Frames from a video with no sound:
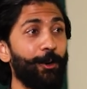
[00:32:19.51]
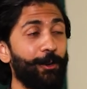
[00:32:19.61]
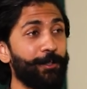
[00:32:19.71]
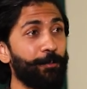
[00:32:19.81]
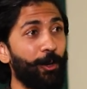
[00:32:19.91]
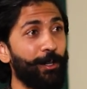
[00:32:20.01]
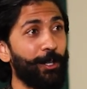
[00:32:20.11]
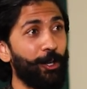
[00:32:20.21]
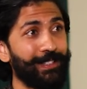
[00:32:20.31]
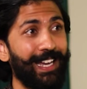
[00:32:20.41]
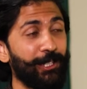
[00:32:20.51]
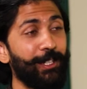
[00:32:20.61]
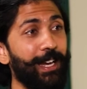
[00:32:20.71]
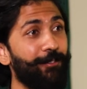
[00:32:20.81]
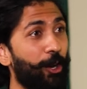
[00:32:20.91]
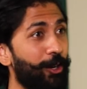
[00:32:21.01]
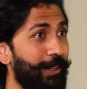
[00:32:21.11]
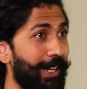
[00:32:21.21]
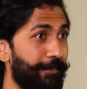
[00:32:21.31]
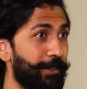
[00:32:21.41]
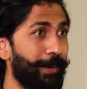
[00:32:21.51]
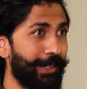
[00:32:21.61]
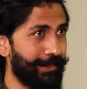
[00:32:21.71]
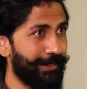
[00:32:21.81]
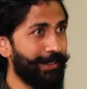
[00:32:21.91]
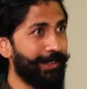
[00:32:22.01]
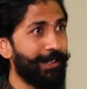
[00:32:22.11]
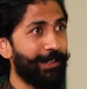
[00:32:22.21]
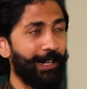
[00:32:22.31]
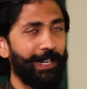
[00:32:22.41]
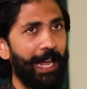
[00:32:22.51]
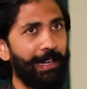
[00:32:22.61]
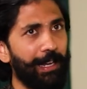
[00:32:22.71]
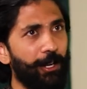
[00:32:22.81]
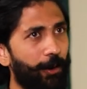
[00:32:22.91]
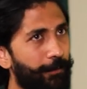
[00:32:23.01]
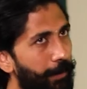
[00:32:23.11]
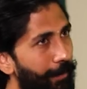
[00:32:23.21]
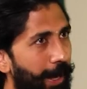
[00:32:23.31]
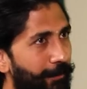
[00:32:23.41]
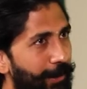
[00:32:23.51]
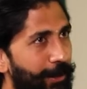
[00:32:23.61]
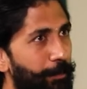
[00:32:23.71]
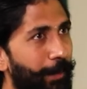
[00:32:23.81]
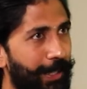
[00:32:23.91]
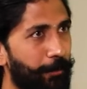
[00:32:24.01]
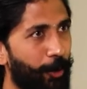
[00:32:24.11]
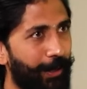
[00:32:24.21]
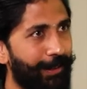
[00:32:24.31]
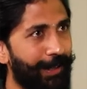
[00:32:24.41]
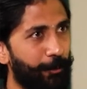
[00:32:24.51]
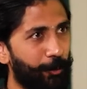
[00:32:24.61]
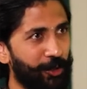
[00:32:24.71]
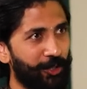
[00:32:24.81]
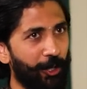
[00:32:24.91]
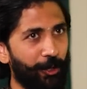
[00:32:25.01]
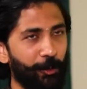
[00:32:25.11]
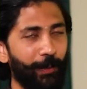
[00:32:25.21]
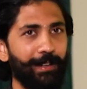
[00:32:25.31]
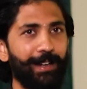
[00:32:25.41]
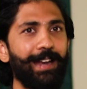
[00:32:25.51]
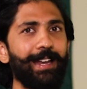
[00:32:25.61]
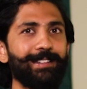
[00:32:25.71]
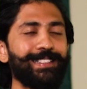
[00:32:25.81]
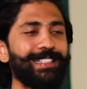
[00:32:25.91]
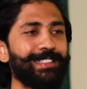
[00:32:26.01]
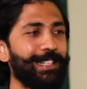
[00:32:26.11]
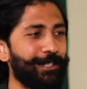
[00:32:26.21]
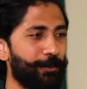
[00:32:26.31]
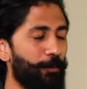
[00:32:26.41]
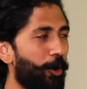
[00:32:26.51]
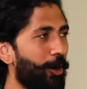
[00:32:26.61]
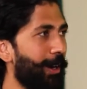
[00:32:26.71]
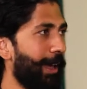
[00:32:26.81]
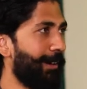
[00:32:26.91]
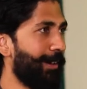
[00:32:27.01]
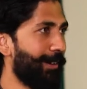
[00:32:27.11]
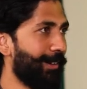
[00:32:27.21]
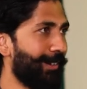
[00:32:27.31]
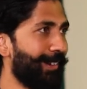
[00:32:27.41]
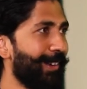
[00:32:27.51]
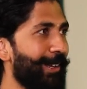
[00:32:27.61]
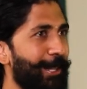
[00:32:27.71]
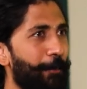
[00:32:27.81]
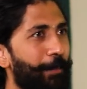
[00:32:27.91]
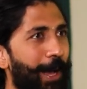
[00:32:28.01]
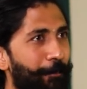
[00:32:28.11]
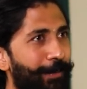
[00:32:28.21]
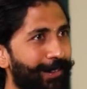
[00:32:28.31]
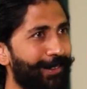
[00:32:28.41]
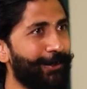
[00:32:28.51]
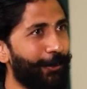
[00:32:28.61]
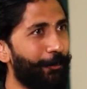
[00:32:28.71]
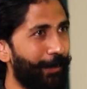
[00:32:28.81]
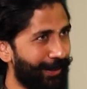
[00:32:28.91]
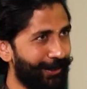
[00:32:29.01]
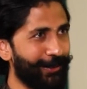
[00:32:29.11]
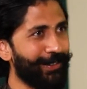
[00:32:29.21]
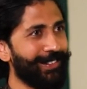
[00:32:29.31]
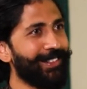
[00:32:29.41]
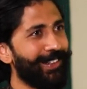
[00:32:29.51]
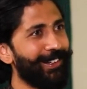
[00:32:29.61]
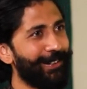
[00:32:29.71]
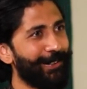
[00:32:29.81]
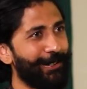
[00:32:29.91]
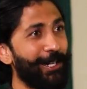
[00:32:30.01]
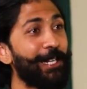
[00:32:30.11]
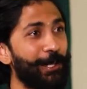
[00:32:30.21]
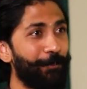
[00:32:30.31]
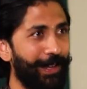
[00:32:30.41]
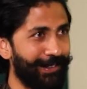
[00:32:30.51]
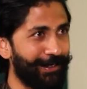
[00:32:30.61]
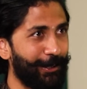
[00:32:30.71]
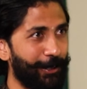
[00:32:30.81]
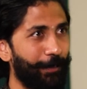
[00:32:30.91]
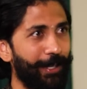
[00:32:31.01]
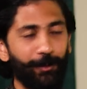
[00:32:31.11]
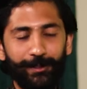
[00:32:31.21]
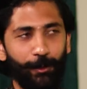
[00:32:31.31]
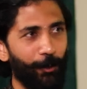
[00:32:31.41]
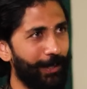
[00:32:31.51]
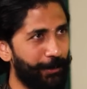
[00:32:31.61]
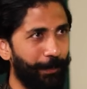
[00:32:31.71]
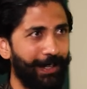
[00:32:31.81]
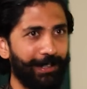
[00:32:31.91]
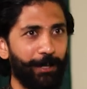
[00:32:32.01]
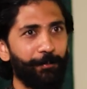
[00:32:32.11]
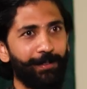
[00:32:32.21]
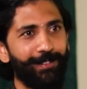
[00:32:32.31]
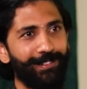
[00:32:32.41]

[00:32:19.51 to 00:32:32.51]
A lot of smaller dogs actually have longer lifespans, right? And a lot of them have this metabolic rate, which is a lot quicker. And since they're small and they're pampered so much in comparison to the big ones, they're always picked up.